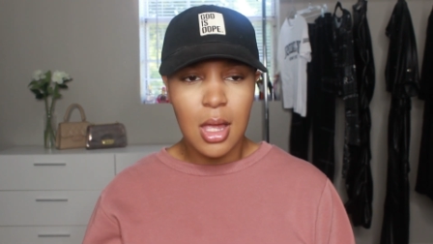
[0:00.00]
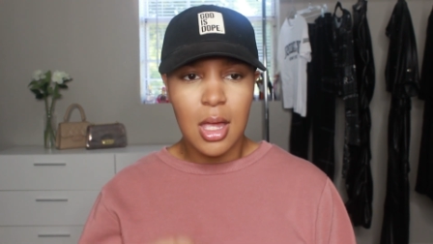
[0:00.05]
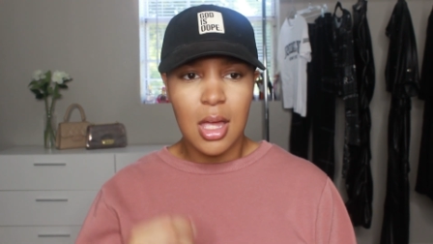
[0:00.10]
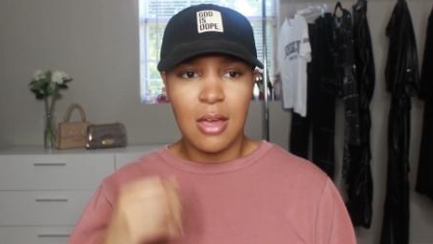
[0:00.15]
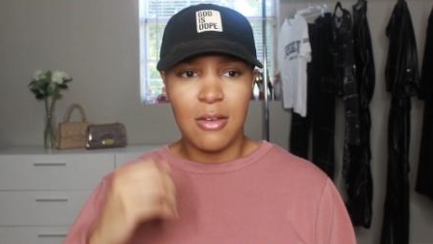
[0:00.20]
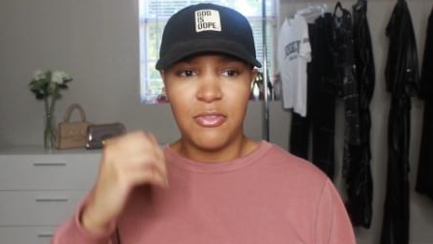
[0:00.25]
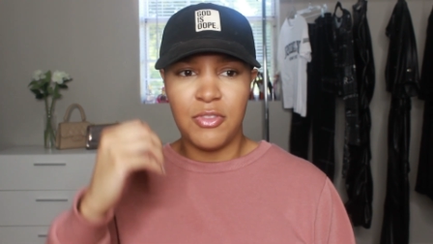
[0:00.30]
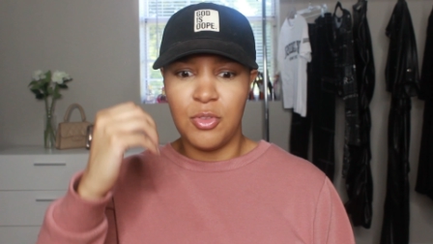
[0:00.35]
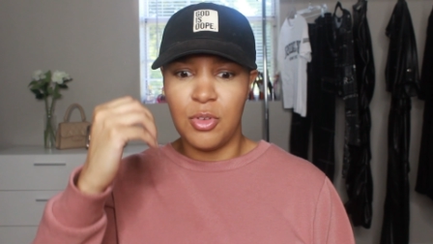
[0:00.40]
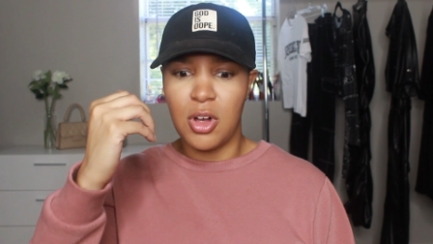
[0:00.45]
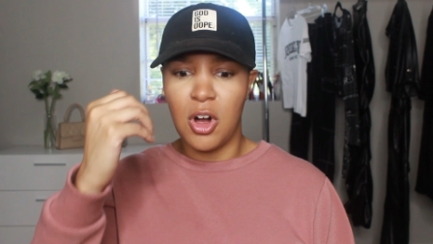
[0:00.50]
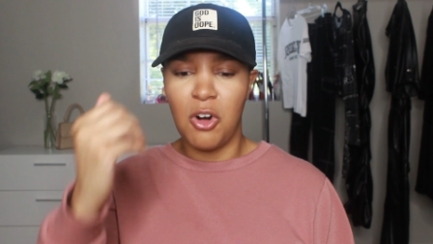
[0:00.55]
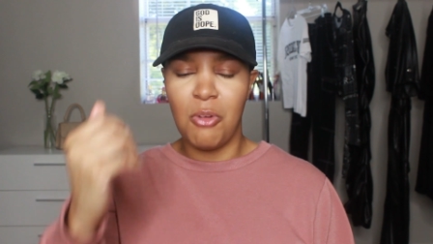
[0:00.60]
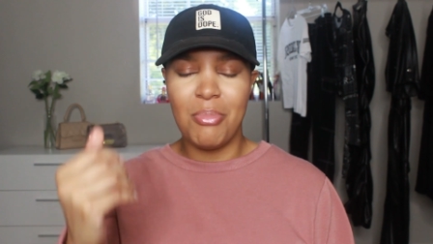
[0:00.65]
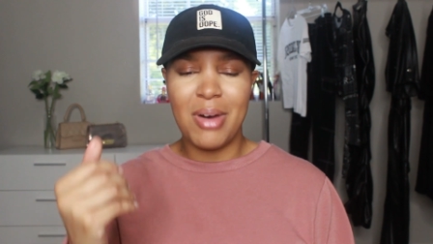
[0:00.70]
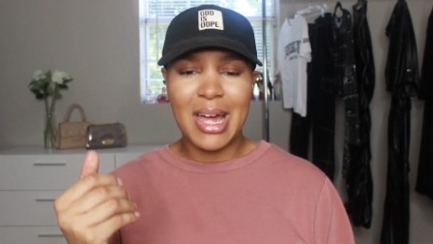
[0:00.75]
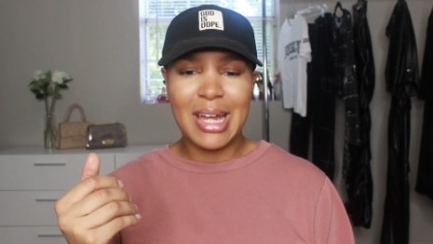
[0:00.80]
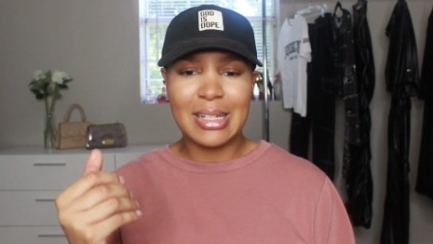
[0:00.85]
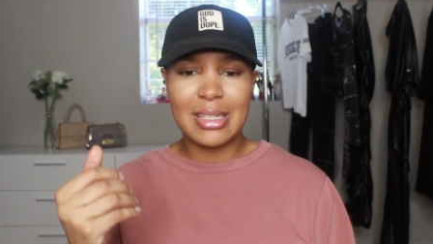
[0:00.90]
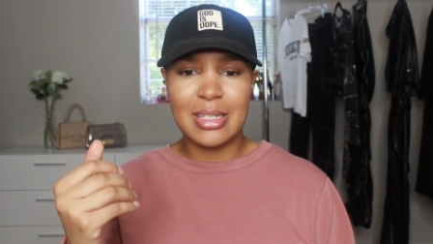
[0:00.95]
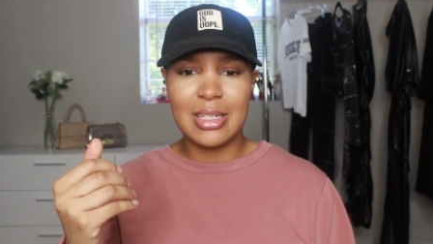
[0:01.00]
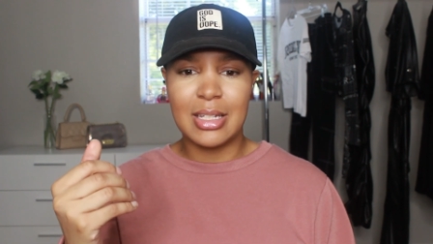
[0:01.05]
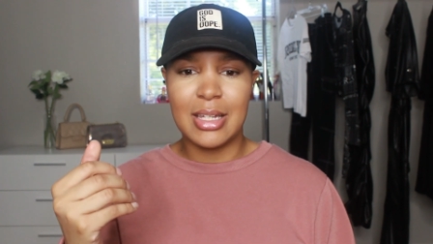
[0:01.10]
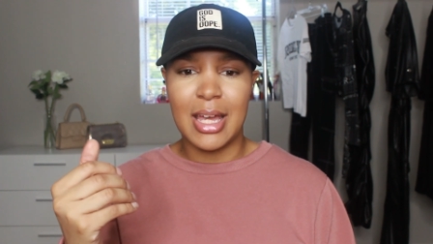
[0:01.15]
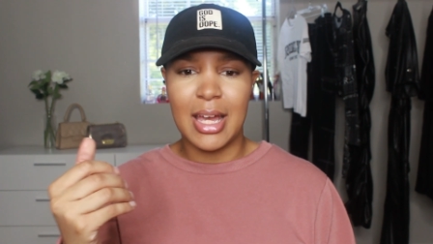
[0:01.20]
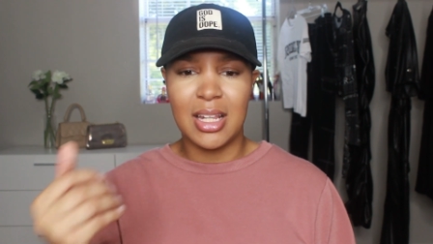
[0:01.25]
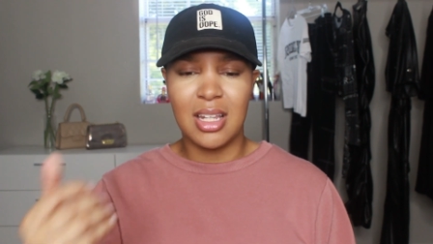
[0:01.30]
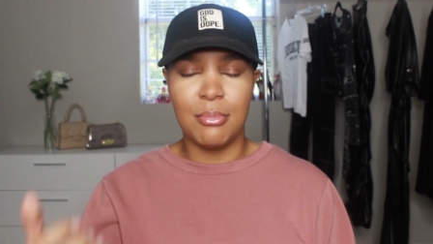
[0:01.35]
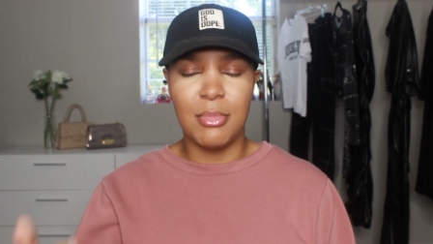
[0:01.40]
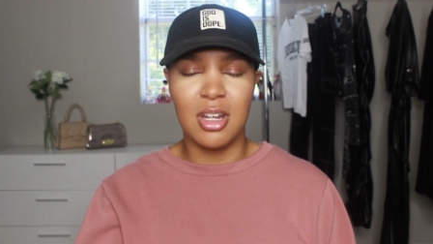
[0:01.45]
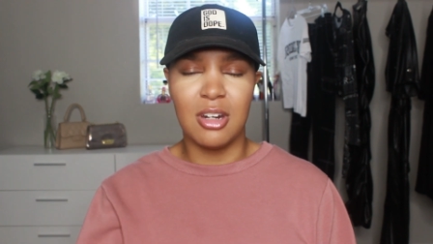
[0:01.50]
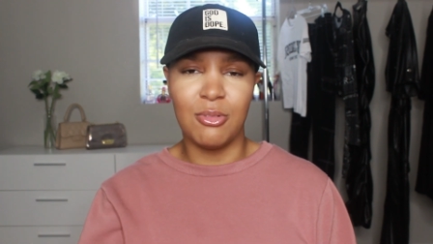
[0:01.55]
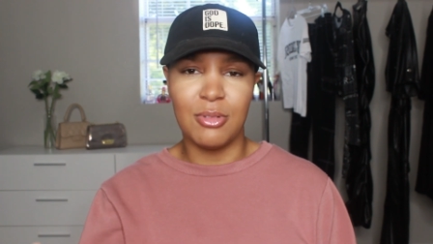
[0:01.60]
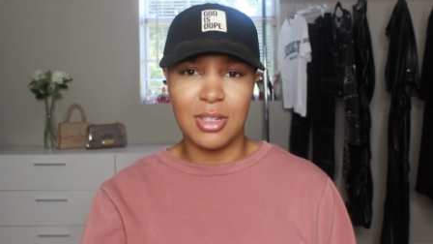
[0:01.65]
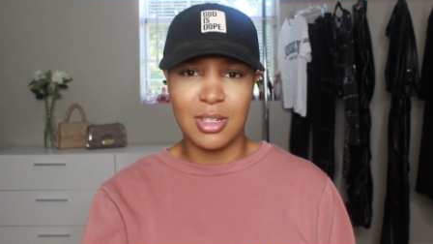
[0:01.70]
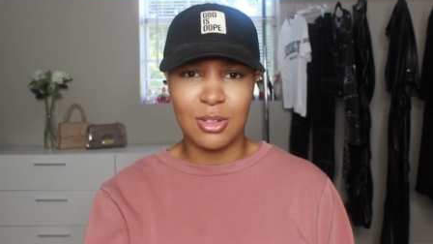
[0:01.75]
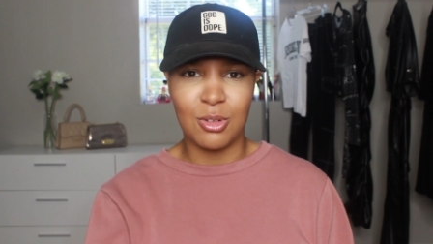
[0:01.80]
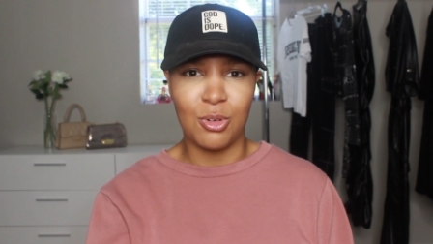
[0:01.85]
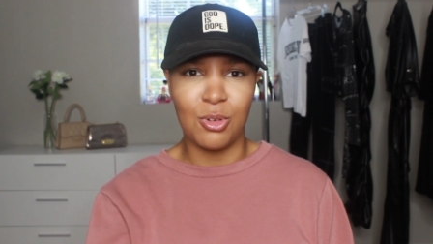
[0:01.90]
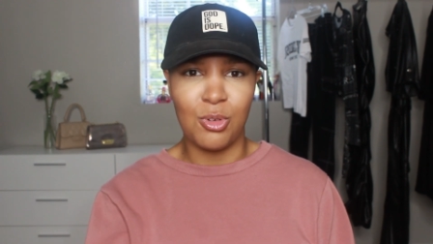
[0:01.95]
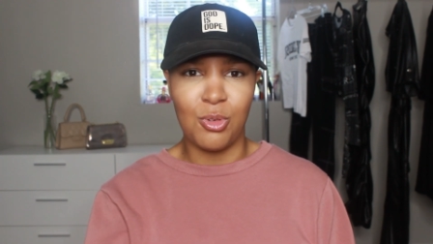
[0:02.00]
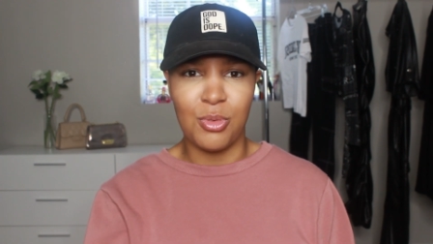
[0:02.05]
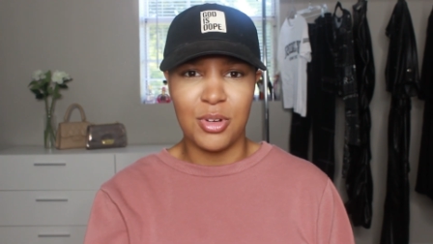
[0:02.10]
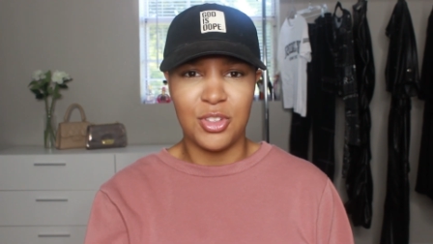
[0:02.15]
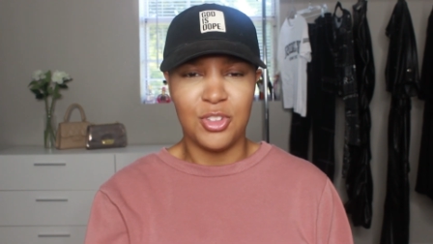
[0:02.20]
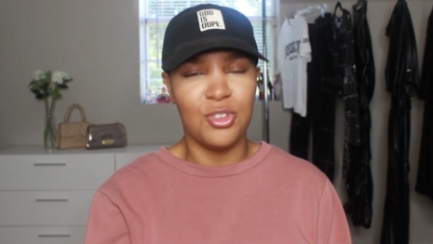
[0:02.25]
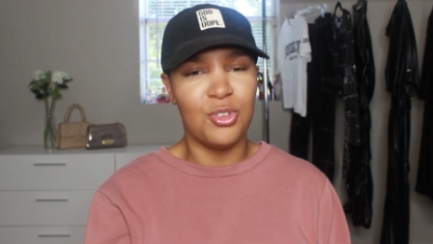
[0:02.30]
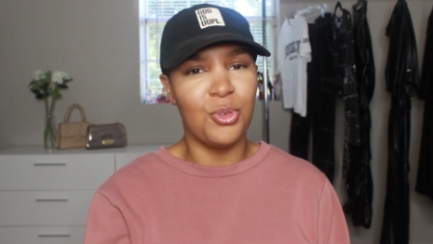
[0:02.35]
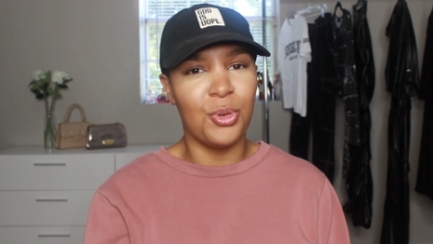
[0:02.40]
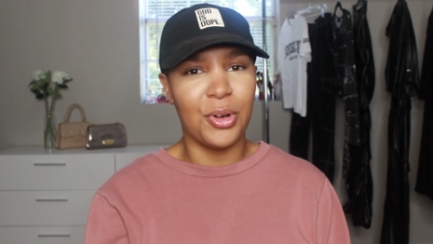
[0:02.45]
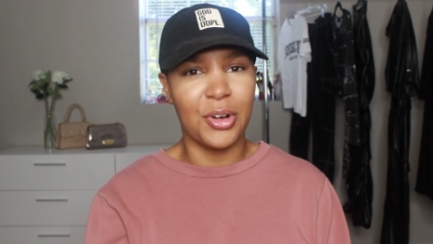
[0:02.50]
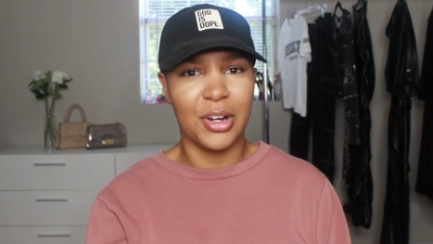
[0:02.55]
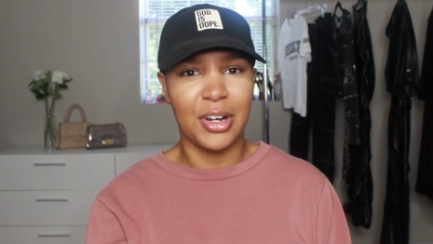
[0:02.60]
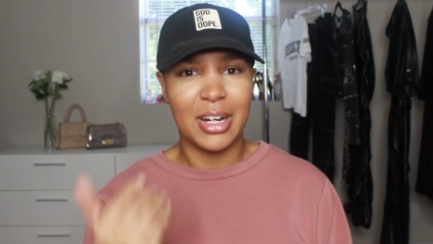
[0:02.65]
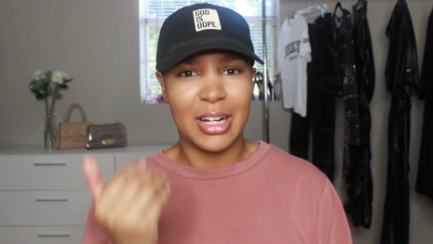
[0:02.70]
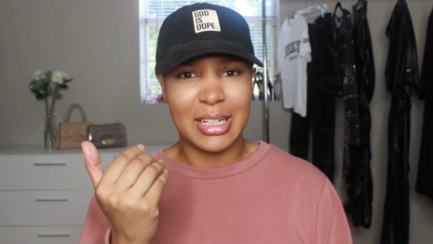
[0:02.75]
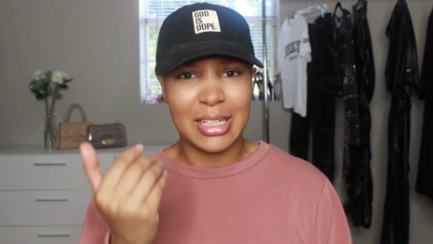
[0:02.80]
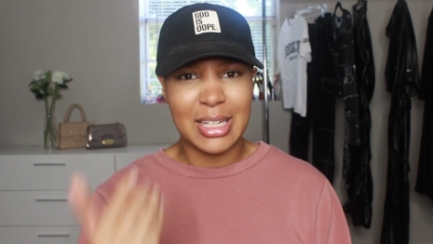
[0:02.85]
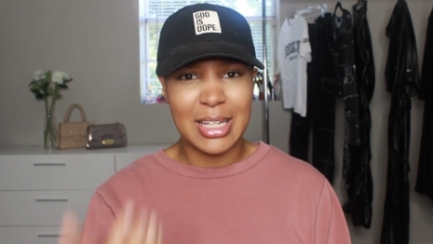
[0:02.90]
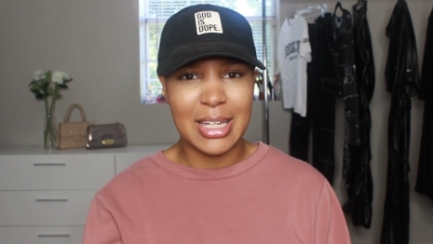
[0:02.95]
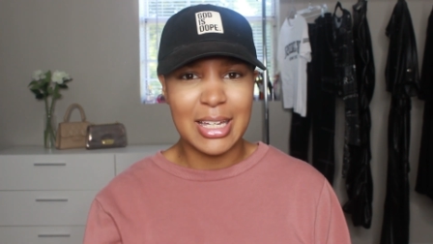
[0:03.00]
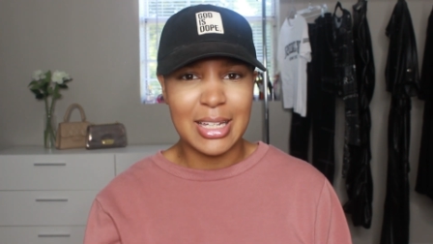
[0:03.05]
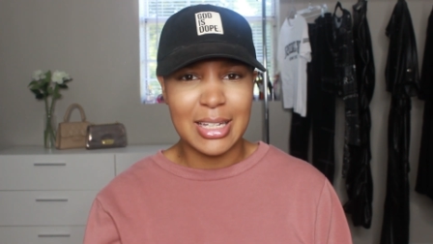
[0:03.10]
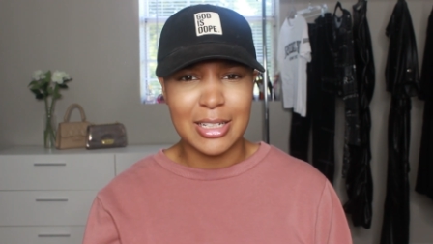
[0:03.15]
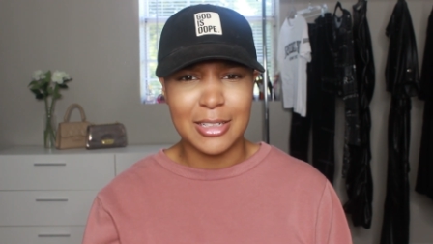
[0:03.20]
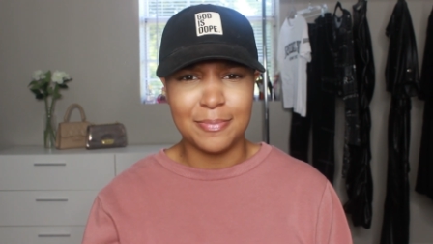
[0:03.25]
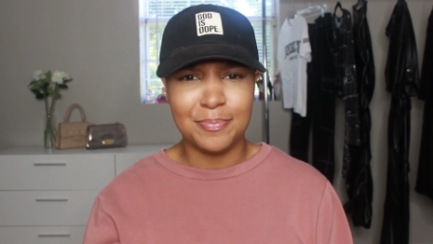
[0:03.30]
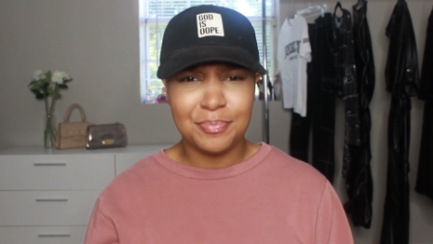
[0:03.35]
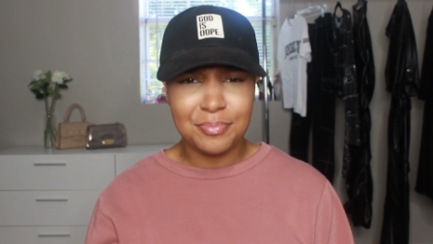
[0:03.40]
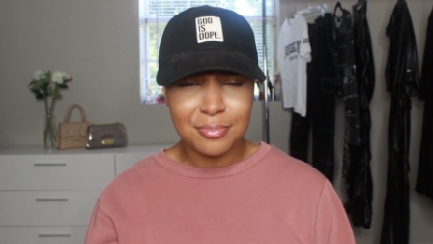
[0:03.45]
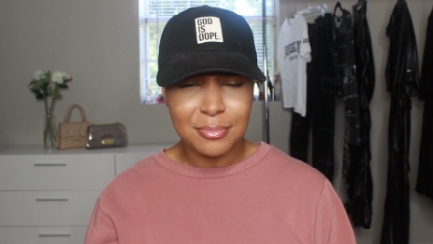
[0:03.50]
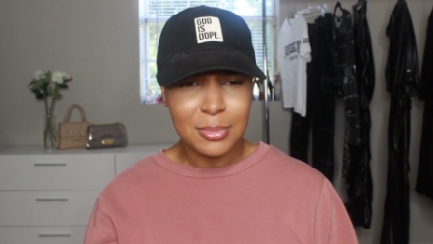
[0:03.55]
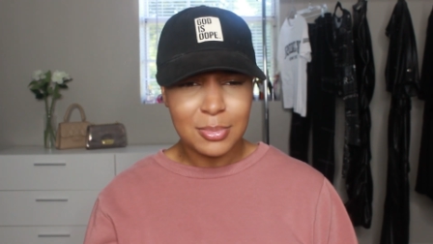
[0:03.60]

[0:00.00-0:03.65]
If you go back to elementary school when you were a kid,